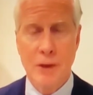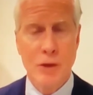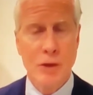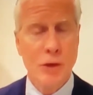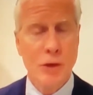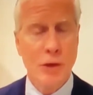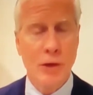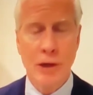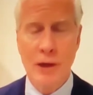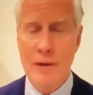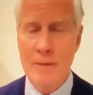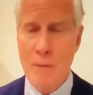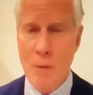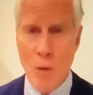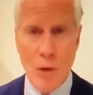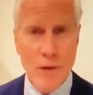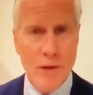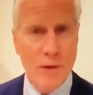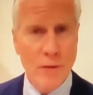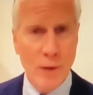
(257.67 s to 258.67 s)
Certainly
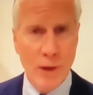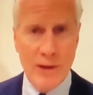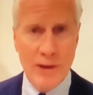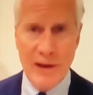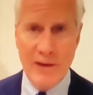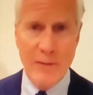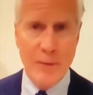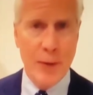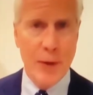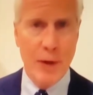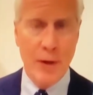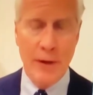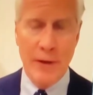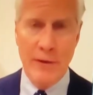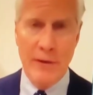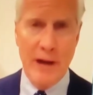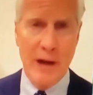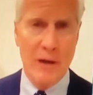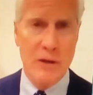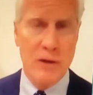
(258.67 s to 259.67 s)
more than what they've put on the
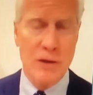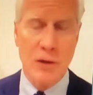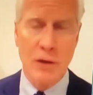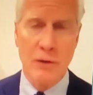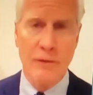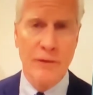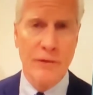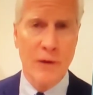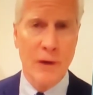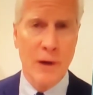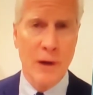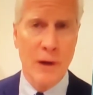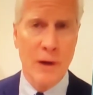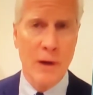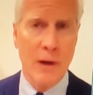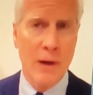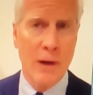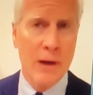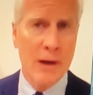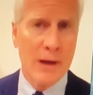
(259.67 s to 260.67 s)
ground so far.
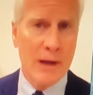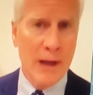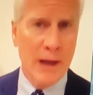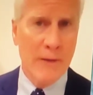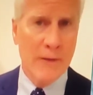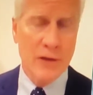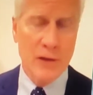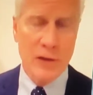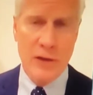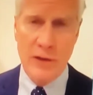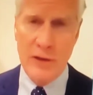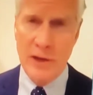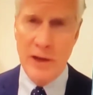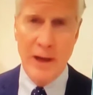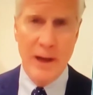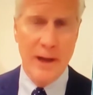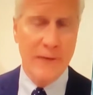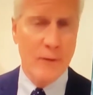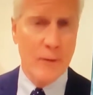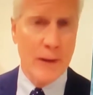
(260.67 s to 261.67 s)
Kyiv is a
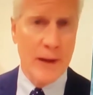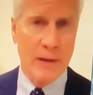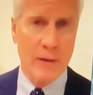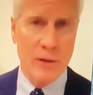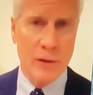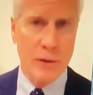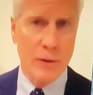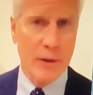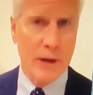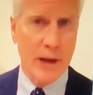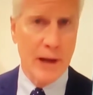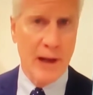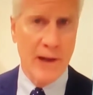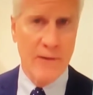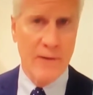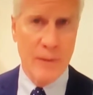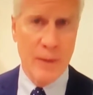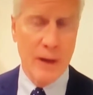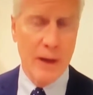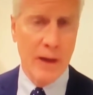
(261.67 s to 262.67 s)
city of about
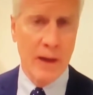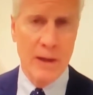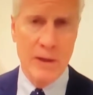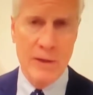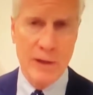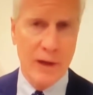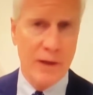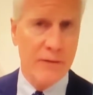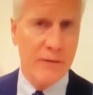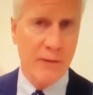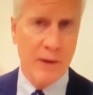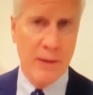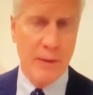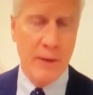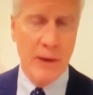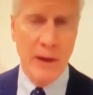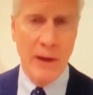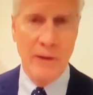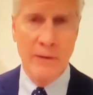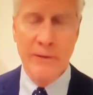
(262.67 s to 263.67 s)
2.5 million, let's say 3
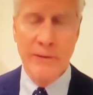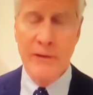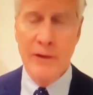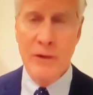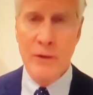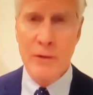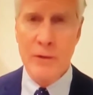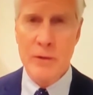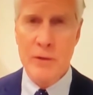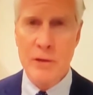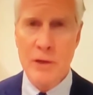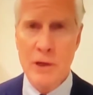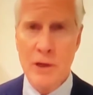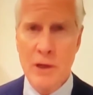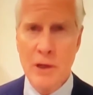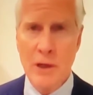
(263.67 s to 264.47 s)
million folks.